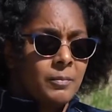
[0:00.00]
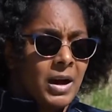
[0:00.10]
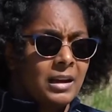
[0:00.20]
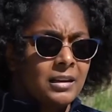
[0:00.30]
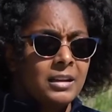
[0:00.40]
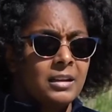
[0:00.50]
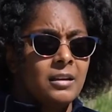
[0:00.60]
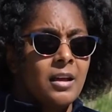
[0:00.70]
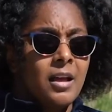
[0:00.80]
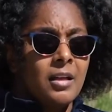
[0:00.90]
piloting
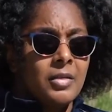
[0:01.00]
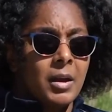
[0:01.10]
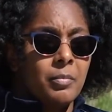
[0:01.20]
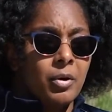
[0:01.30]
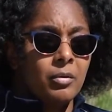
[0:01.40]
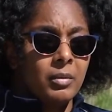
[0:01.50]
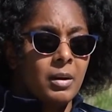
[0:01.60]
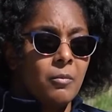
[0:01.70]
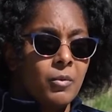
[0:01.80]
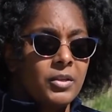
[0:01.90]
that
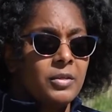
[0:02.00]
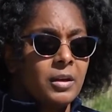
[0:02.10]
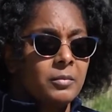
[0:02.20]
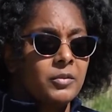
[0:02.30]
program with them.